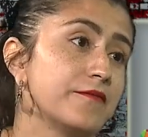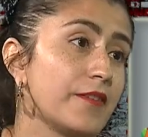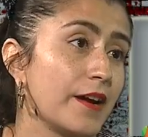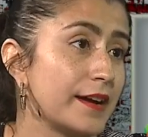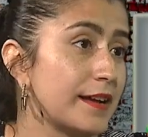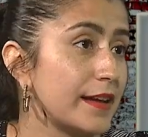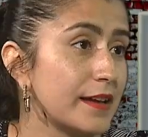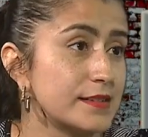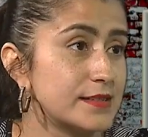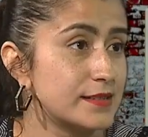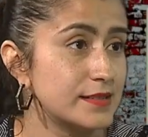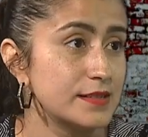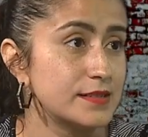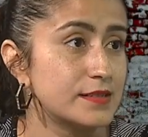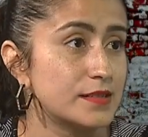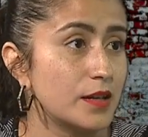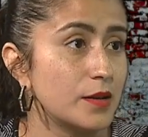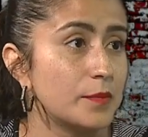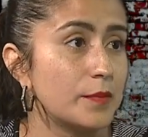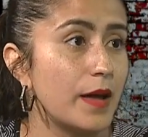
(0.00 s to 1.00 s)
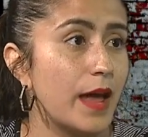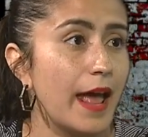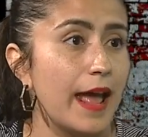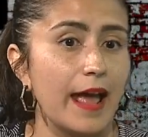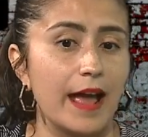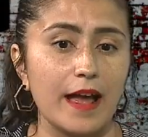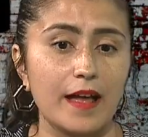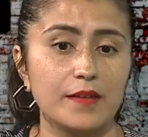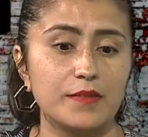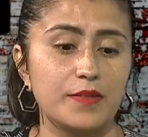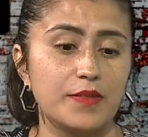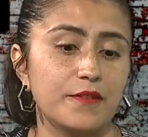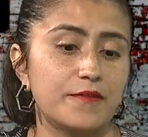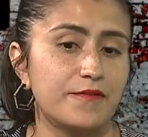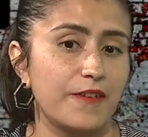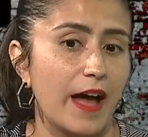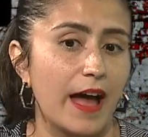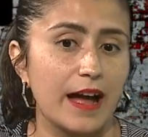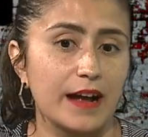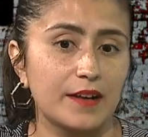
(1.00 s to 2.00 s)
finance system, mm-hmm, and the
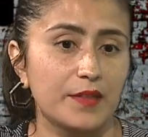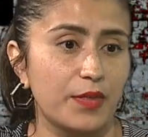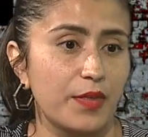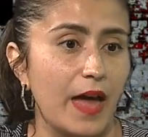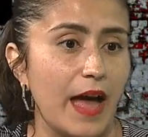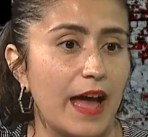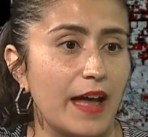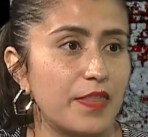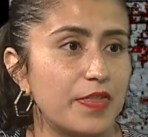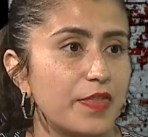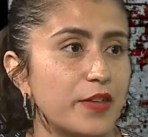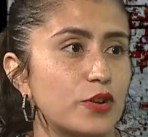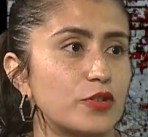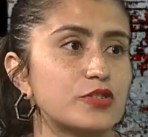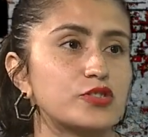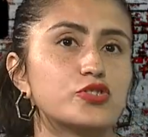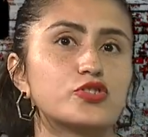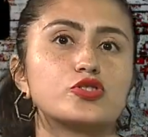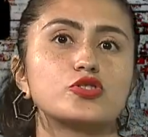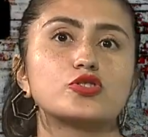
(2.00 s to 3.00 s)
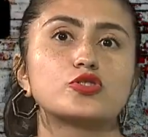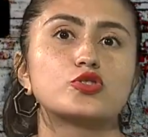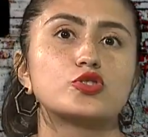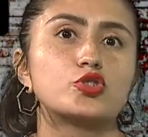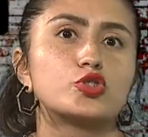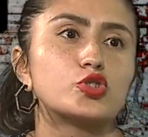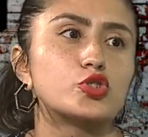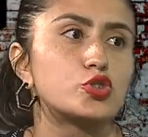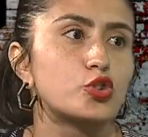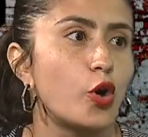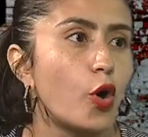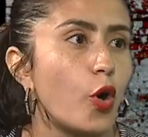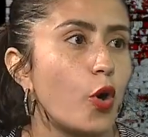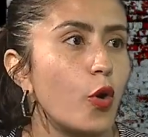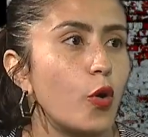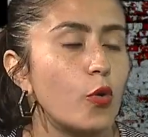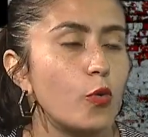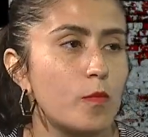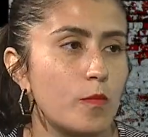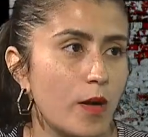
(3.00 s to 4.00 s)
fact that there is just
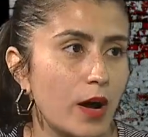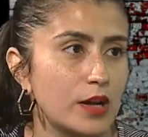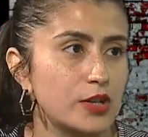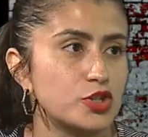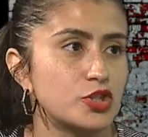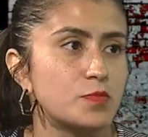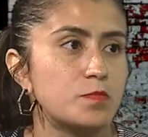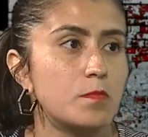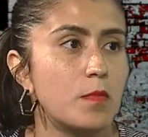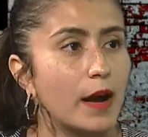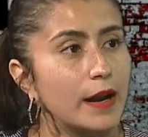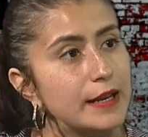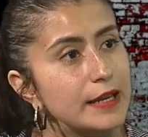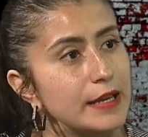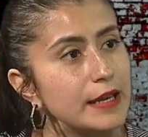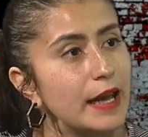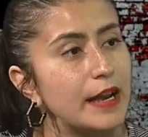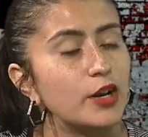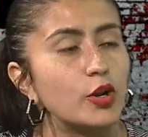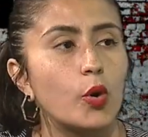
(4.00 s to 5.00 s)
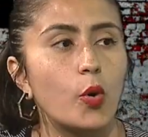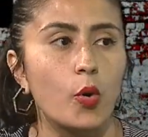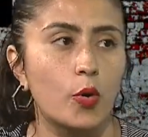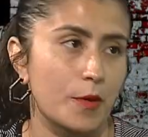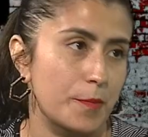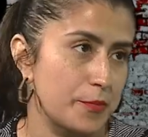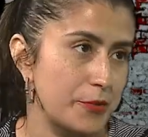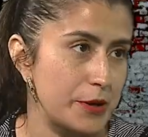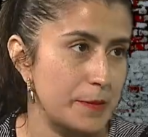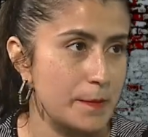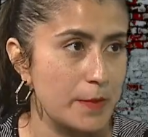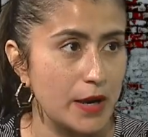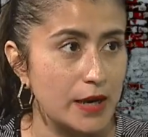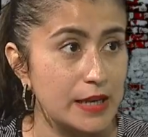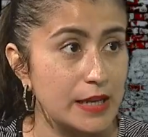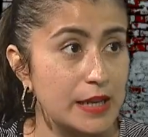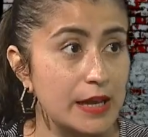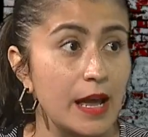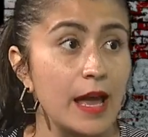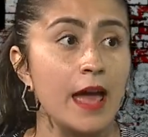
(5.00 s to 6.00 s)
so much money and corporate
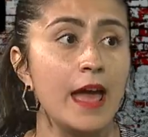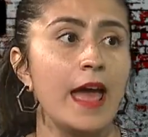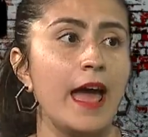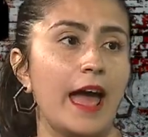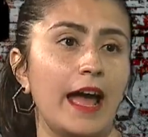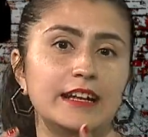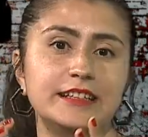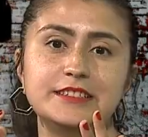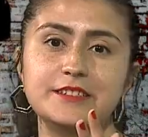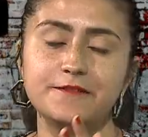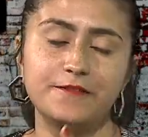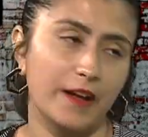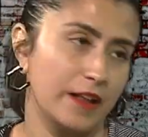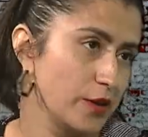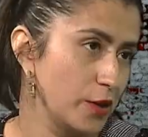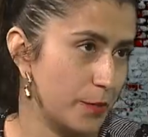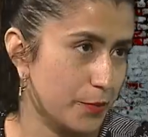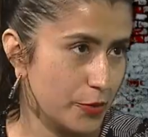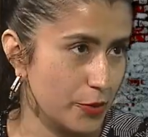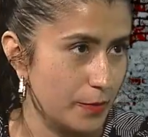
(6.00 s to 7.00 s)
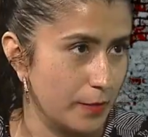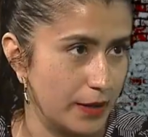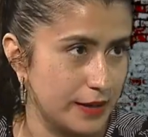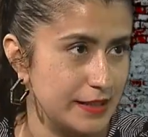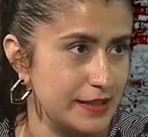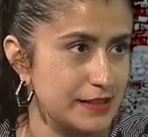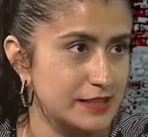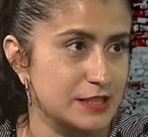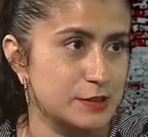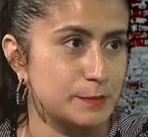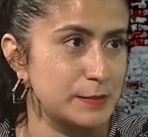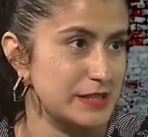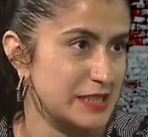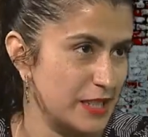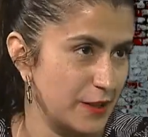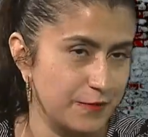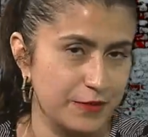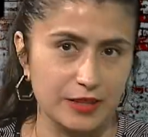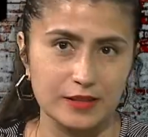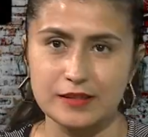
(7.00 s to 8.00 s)
money and developer money
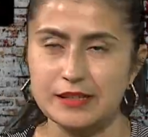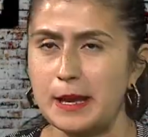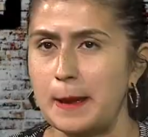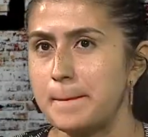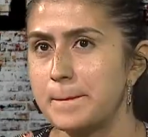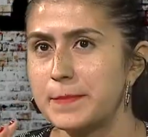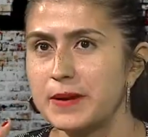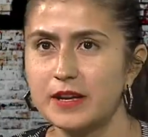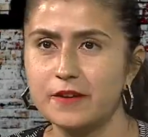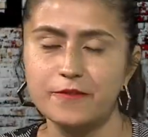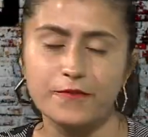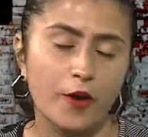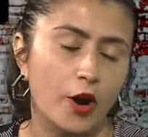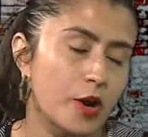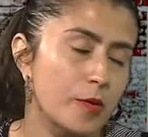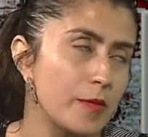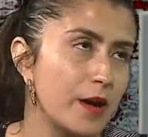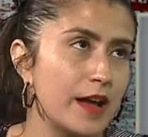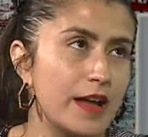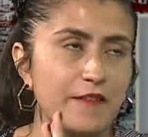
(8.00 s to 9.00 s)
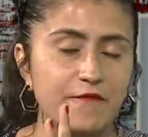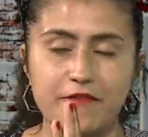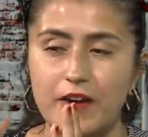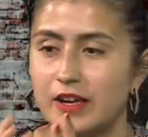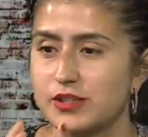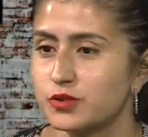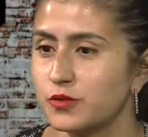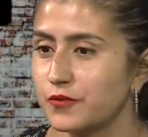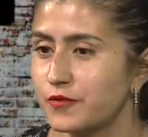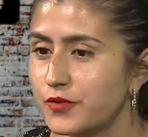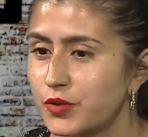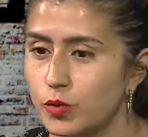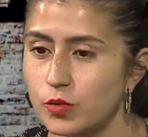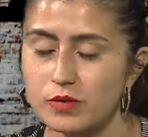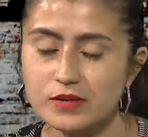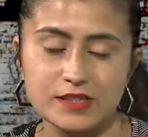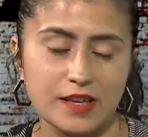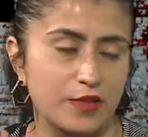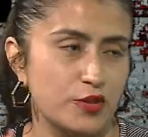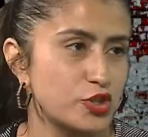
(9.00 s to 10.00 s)
specifically, and big pharma and fossil
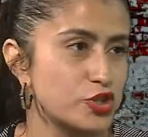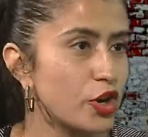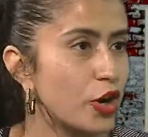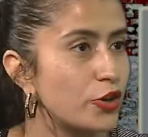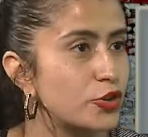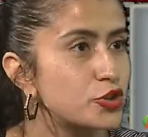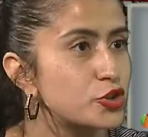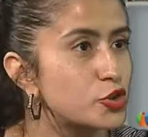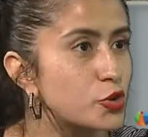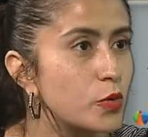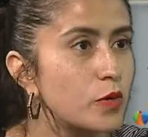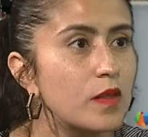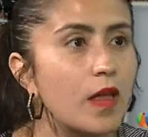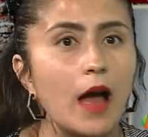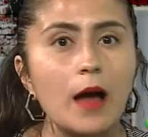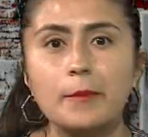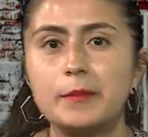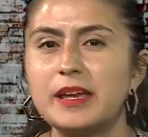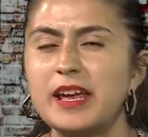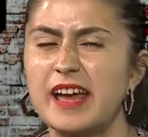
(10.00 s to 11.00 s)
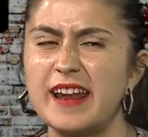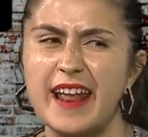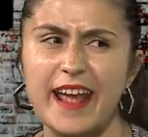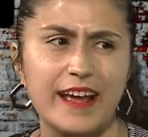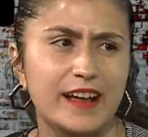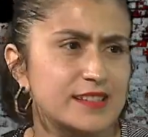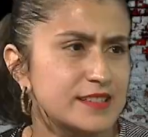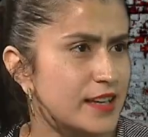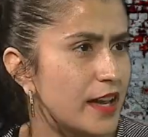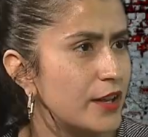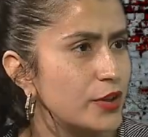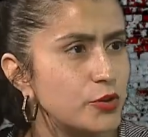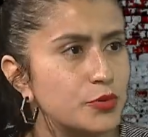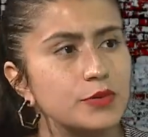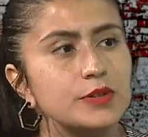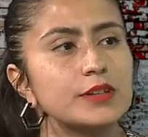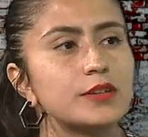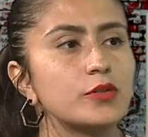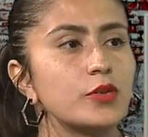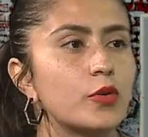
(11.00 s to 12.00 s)
fuels and the charter school lobby and
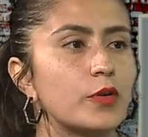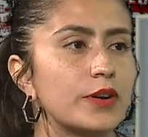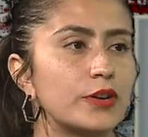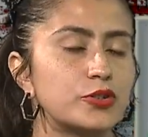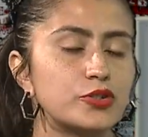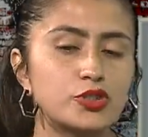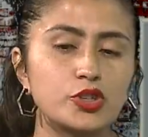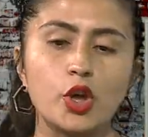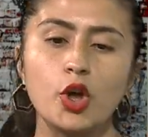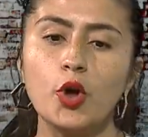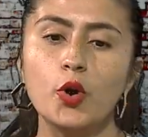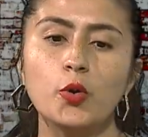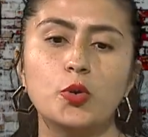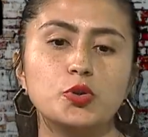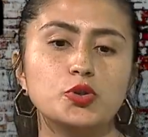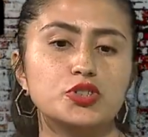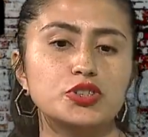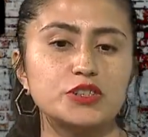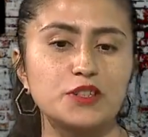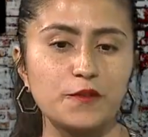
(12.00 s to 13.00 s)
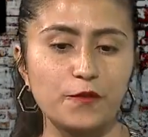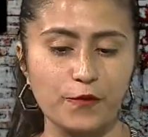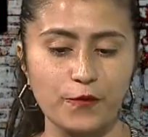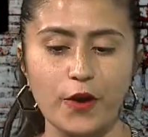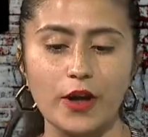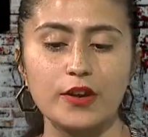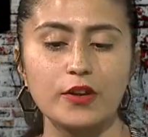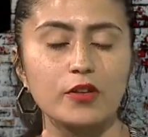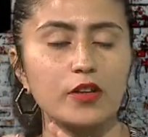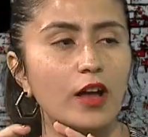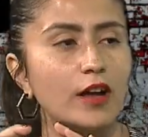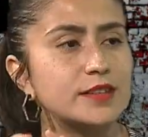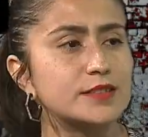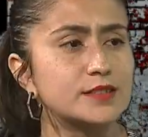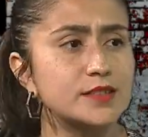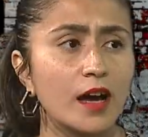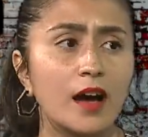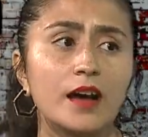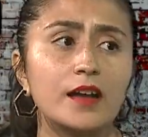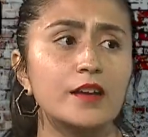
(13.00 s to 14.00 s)
anti-union lawyers who just funnel a
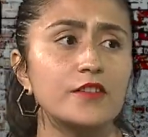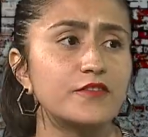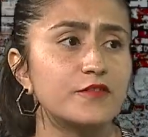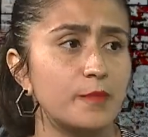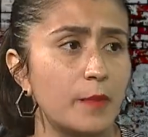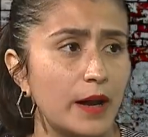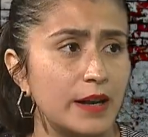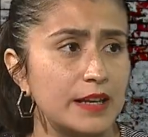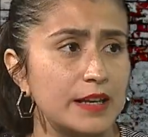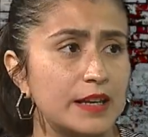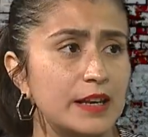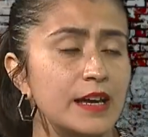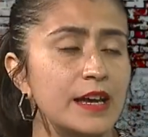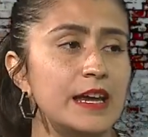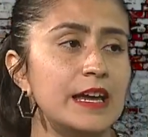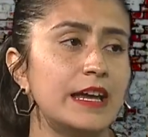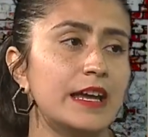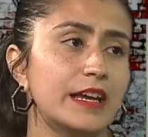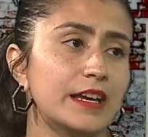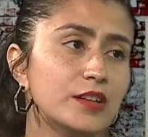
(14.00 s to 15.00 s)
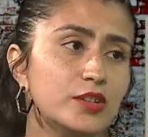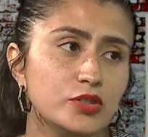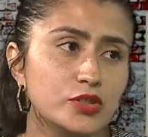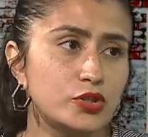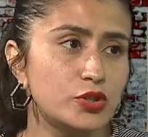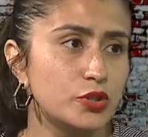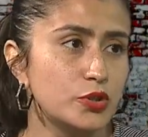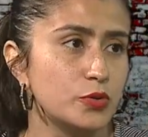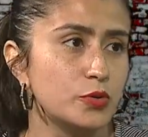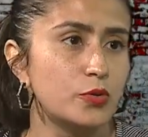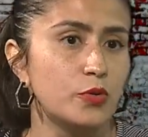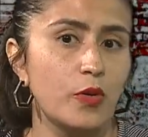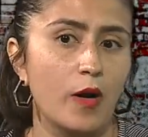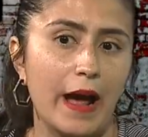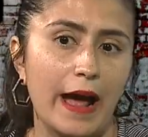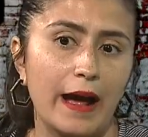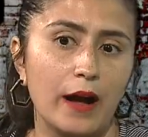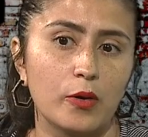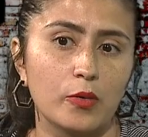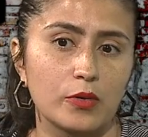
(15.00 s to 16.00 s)
ton of money into
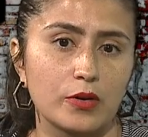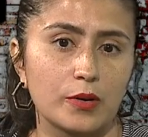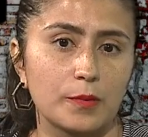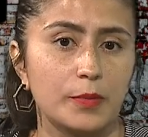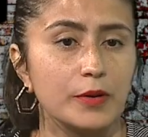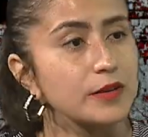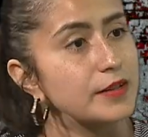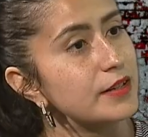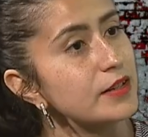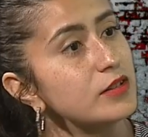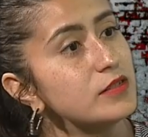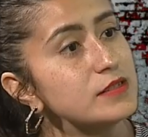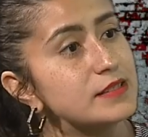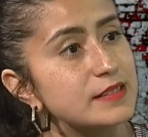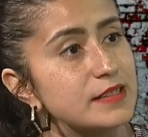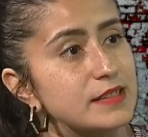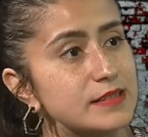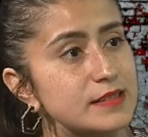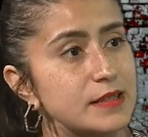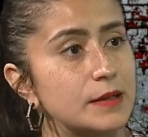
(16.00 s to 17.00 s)
our political system.